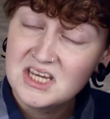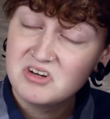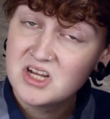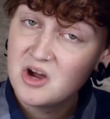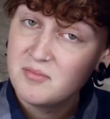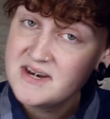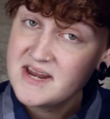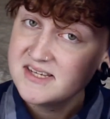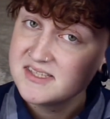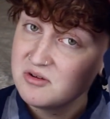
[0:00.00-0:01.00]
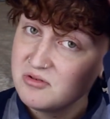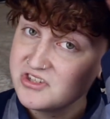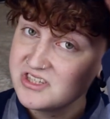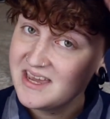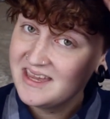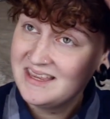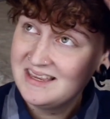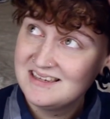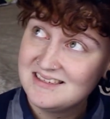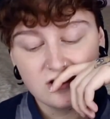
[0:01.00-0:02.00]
I really hope my nan's not watching this.